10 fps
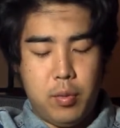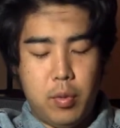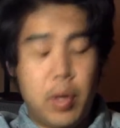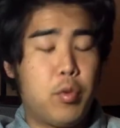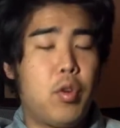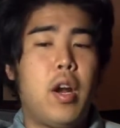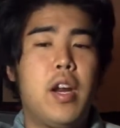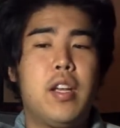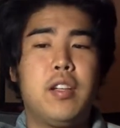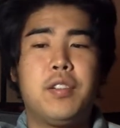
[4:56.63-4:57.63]
what I'm
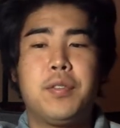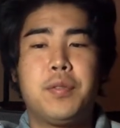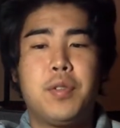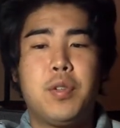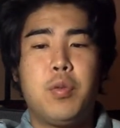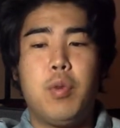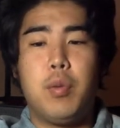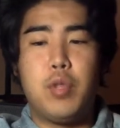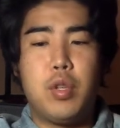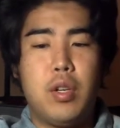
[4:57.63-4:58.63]
creating, what
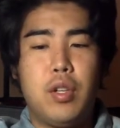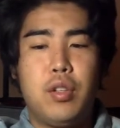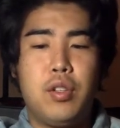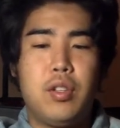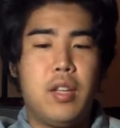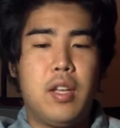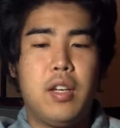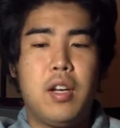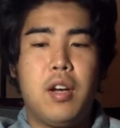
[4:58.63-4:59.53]
I'm doing, then